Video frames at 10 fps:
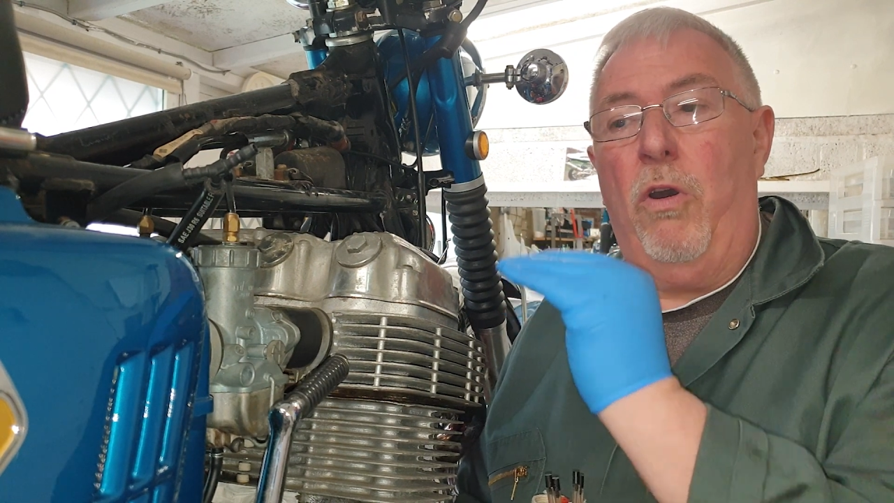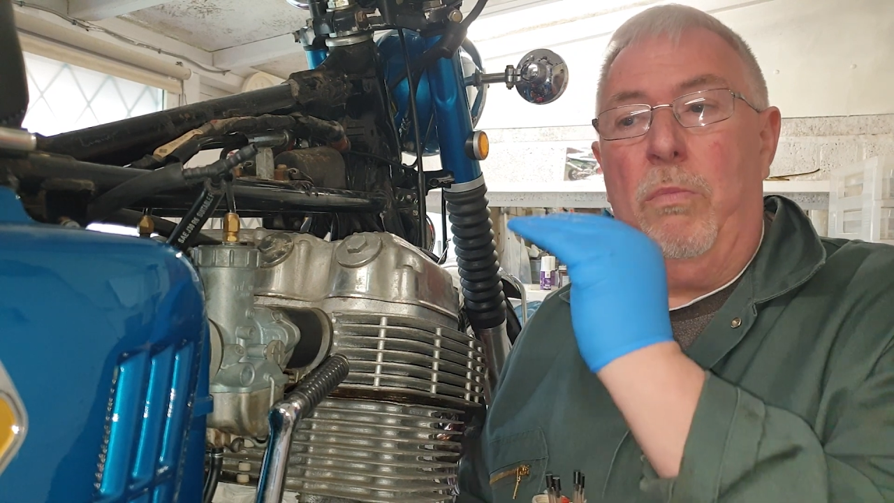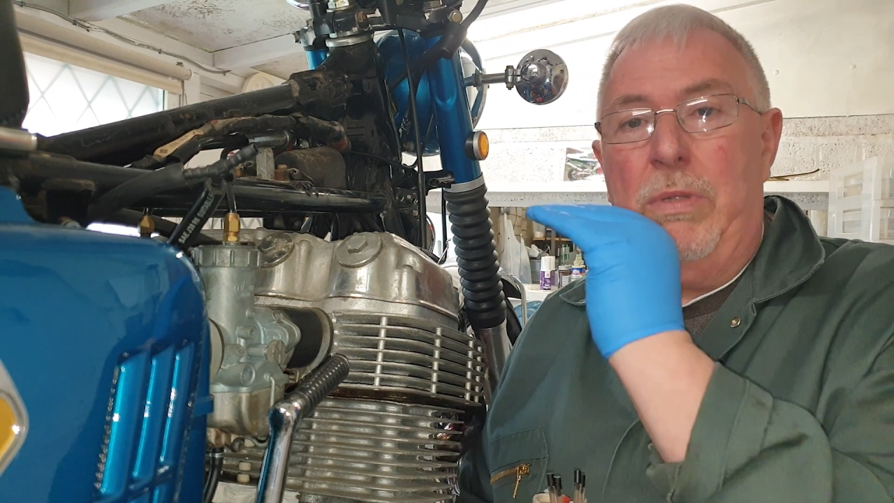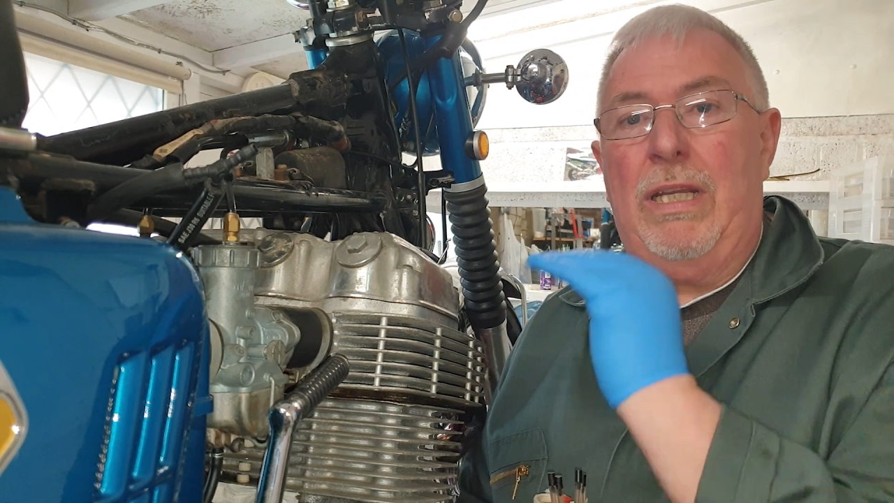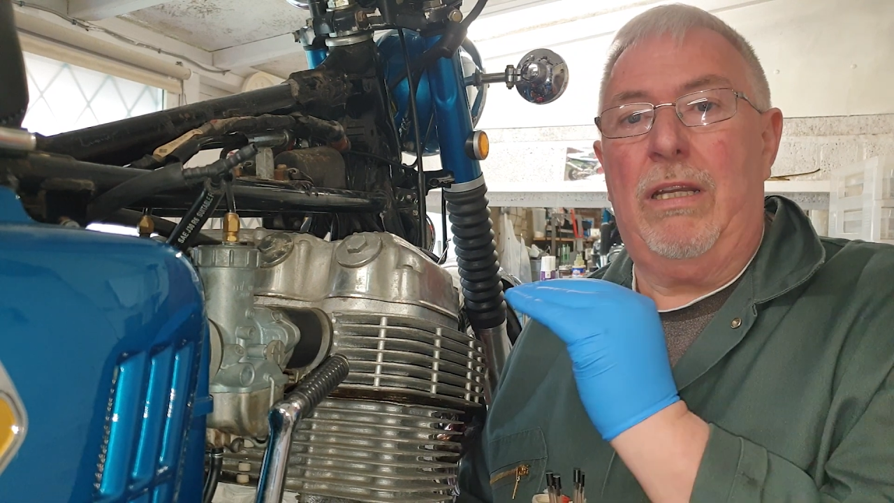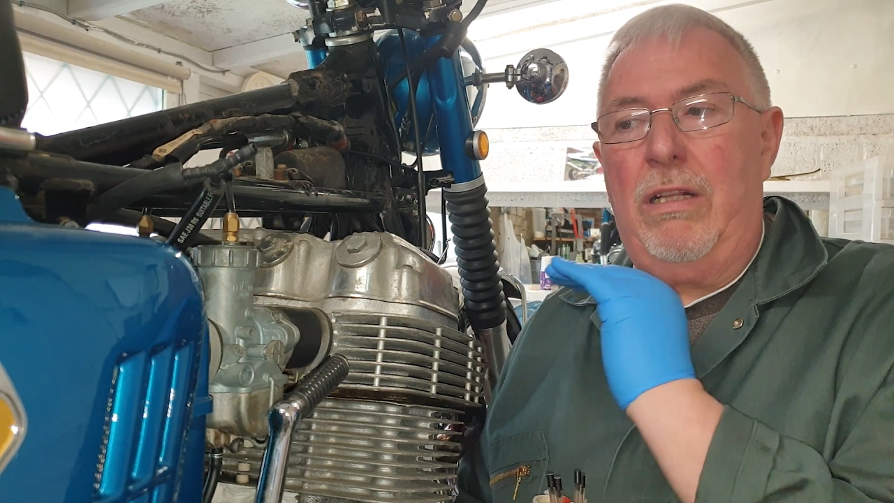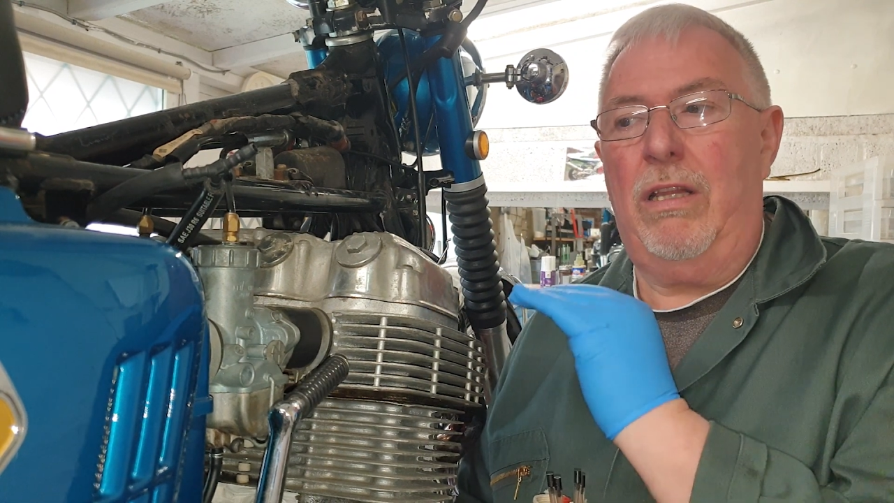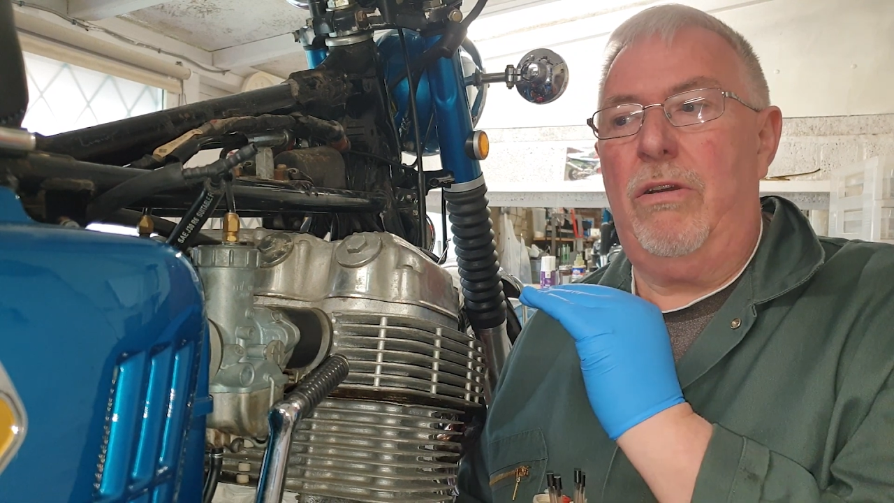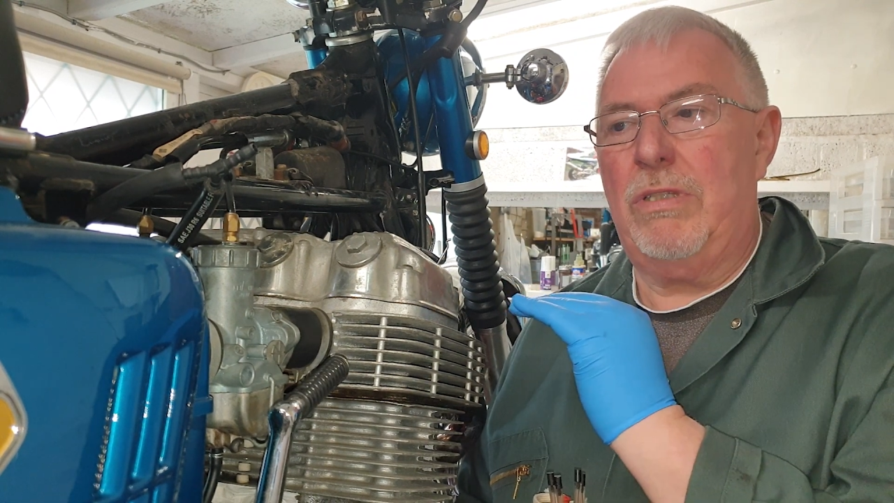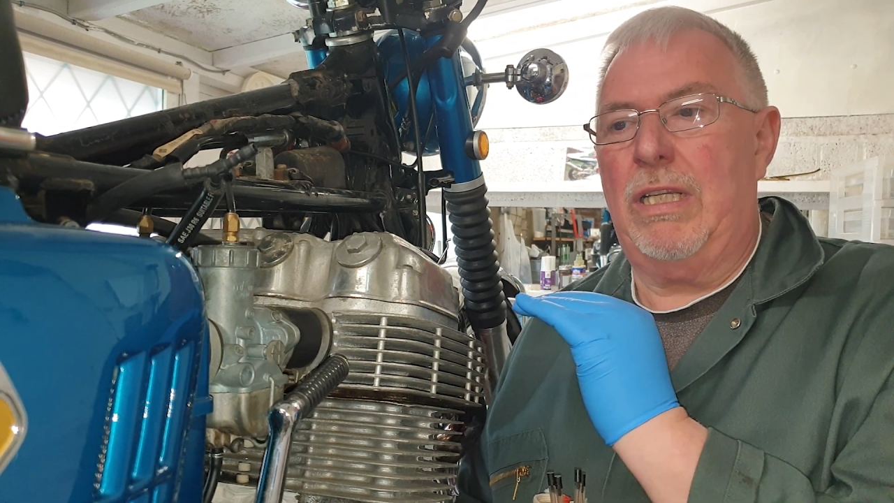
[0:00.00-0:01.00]
opening and
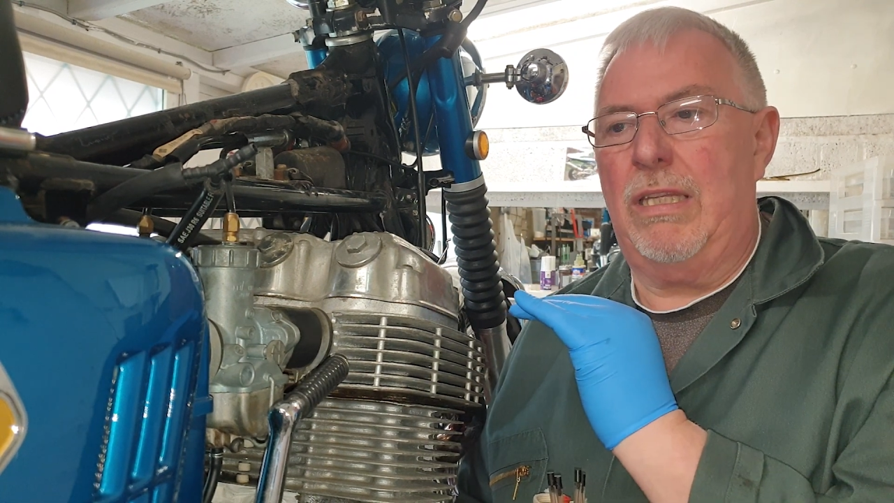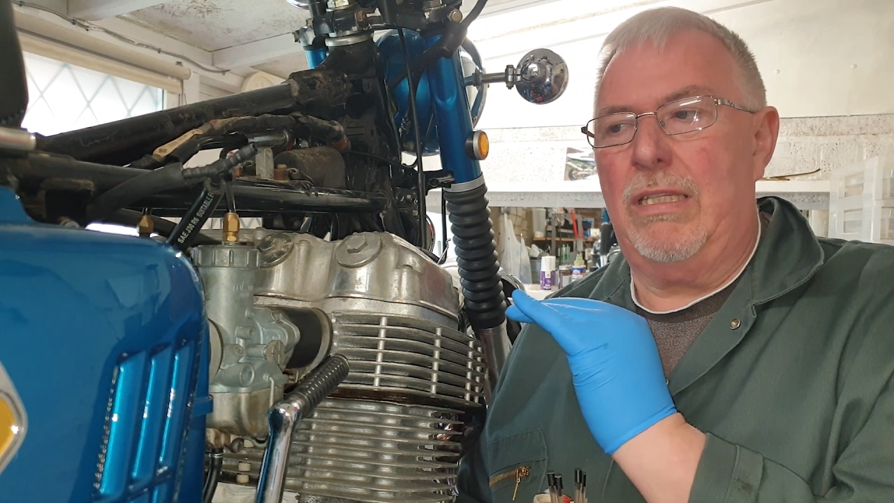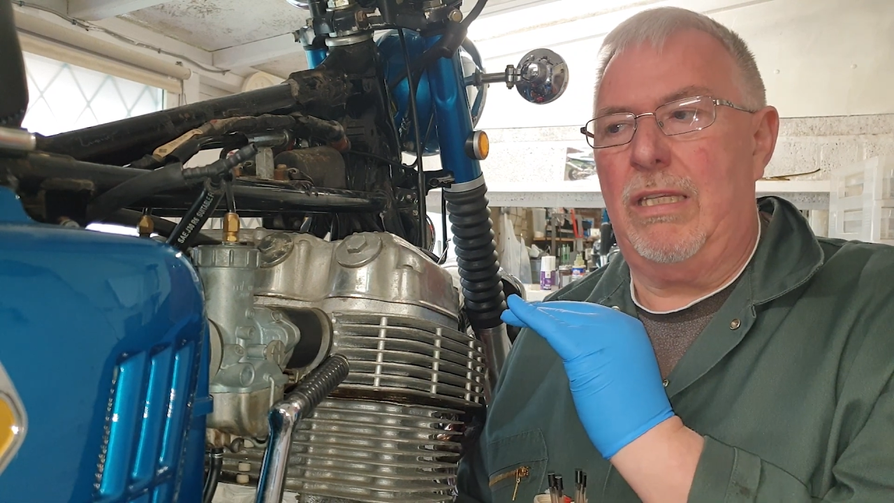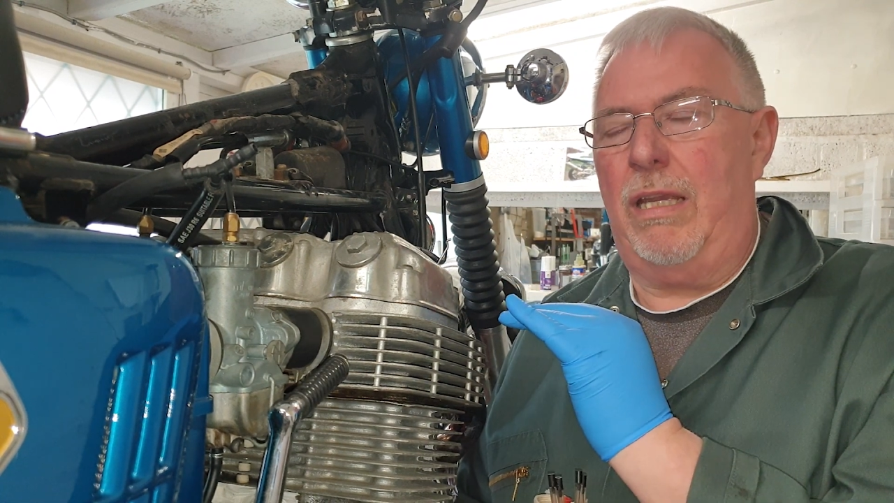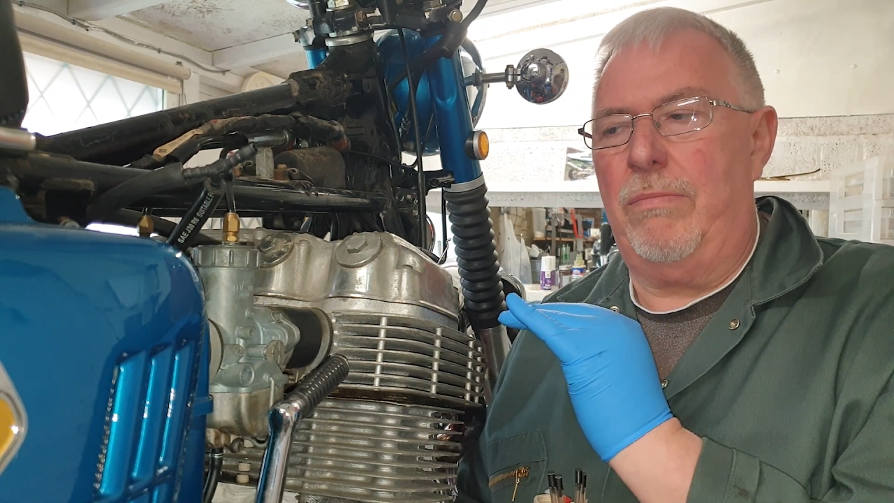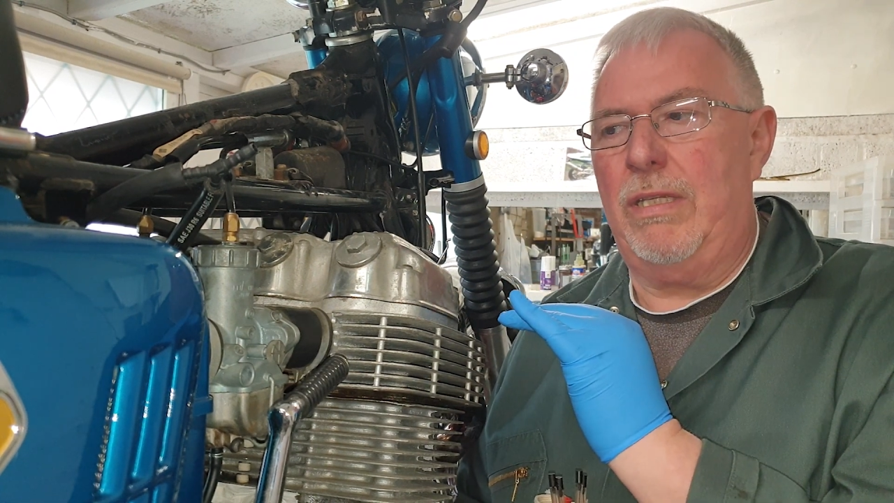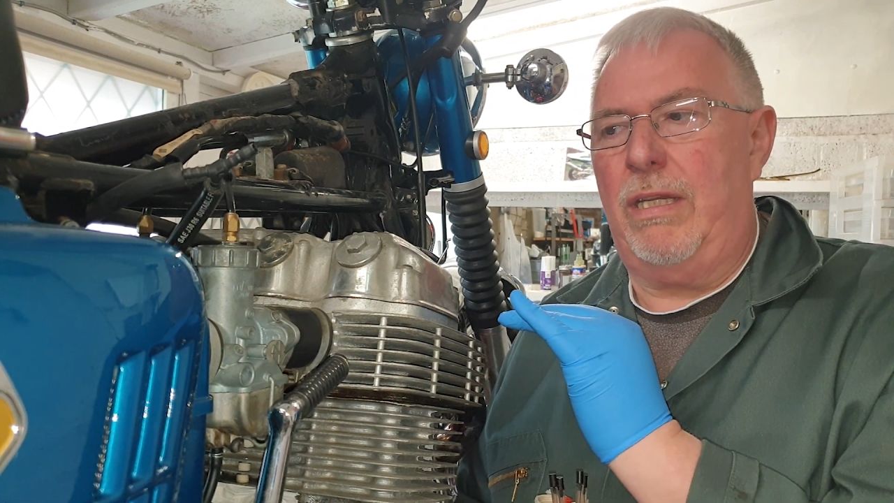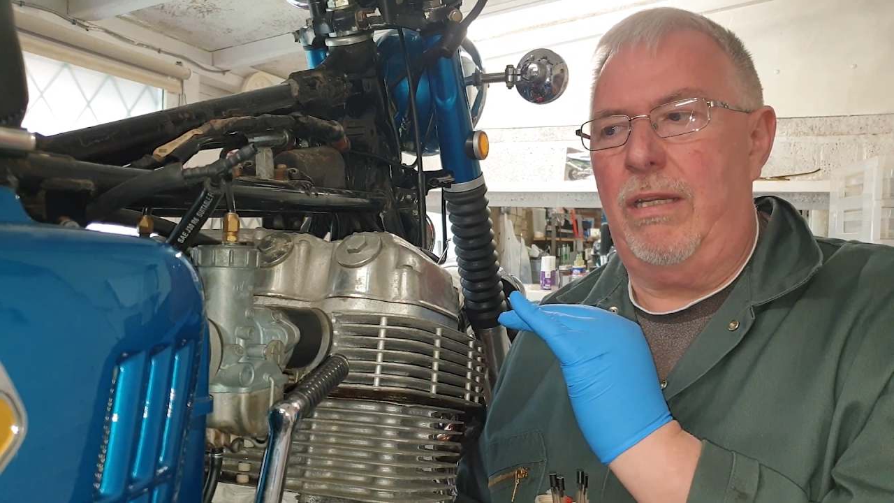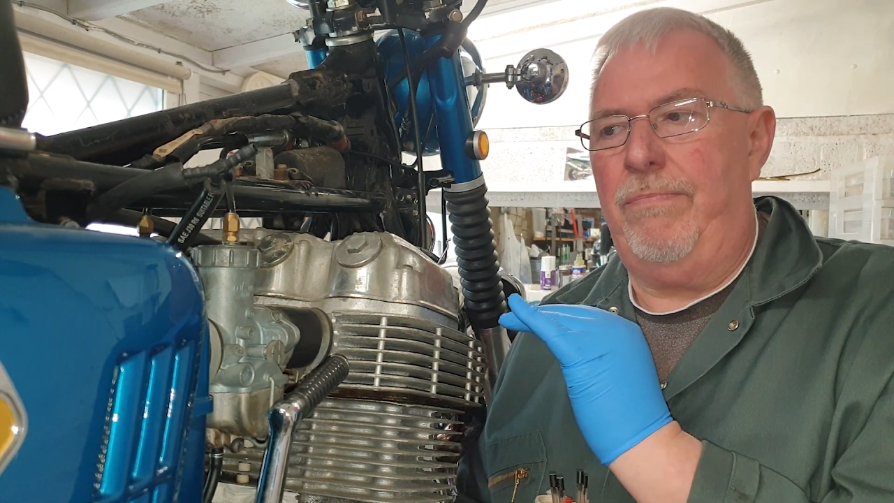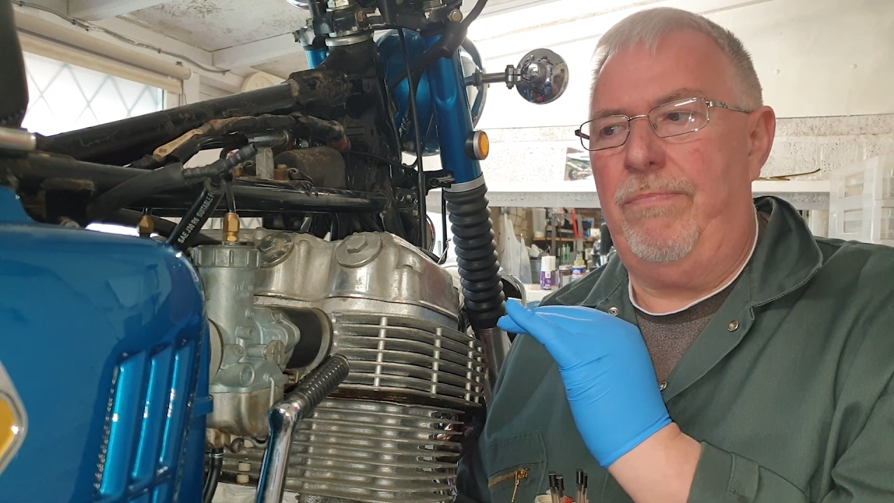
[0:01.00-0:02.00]
closing at the same
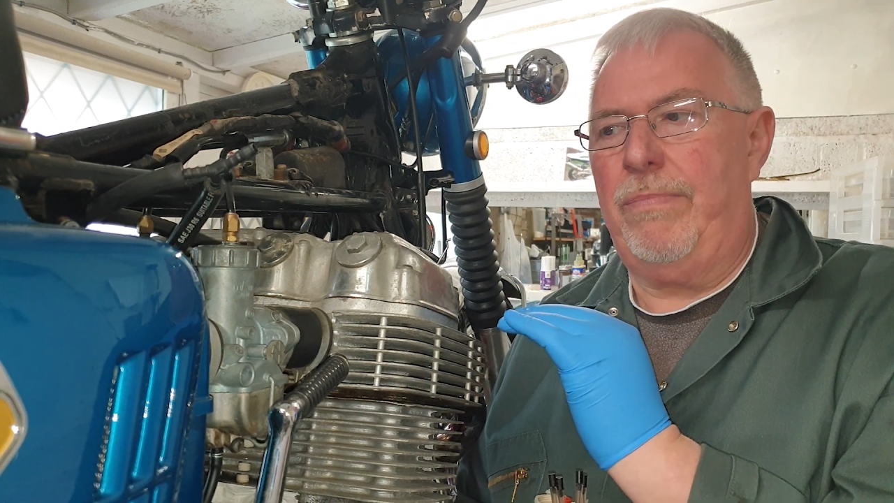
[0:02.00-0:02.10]
time.